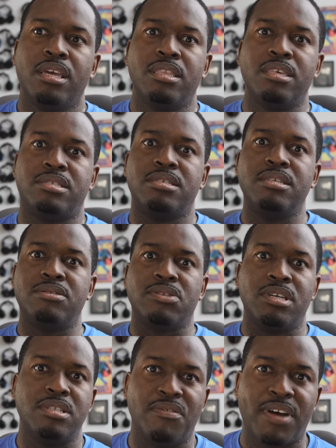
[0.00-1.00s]
this is
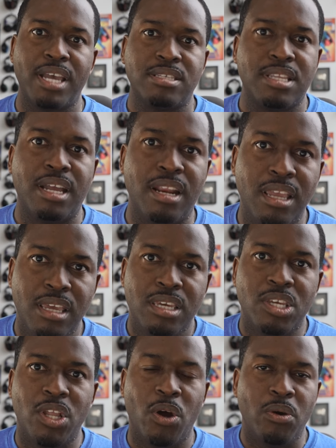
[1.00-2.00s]
a device that,
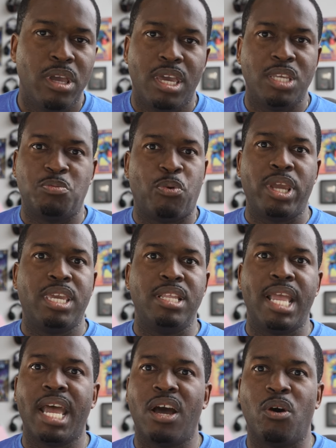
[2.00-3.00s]
you know, is breaking
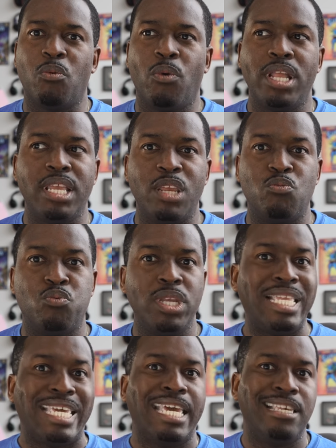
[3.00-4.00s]
down when it
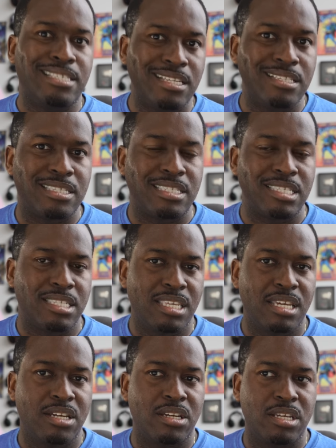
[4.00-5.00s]
really isn't.
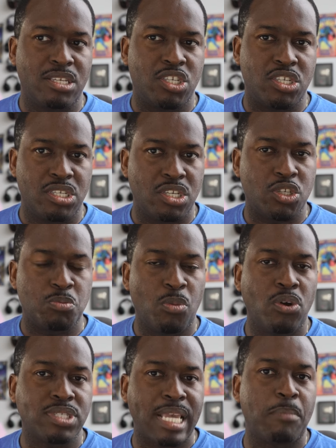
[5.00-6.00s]
There is a
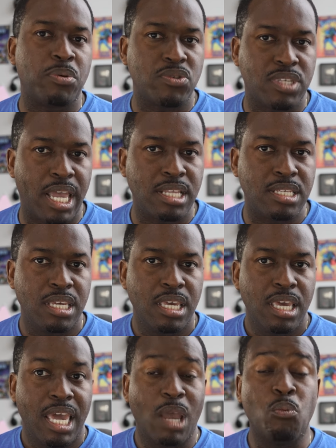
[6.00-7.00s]
small sample set
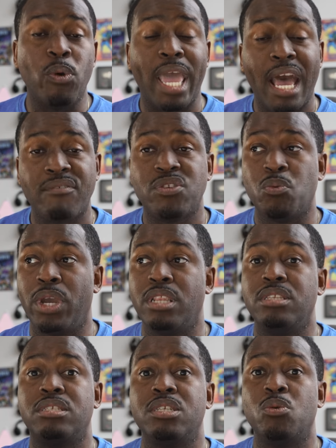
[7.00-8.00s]
and we have to wait
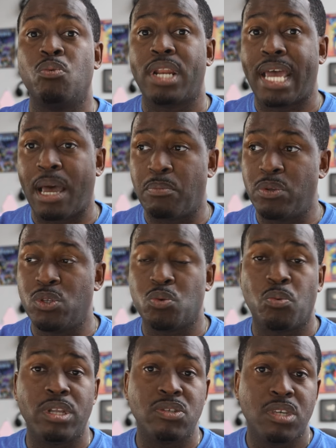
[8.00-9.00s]
and see what happens
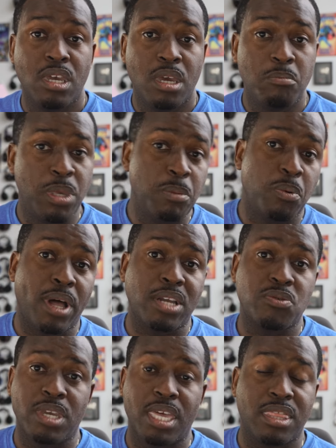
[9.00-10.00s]
once people
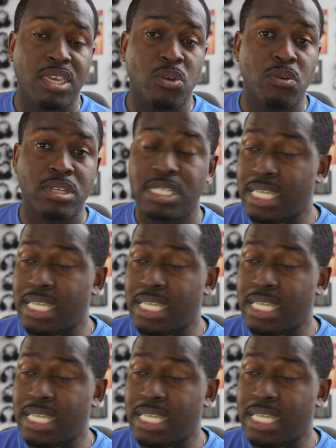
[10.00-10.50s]
actually get their units. The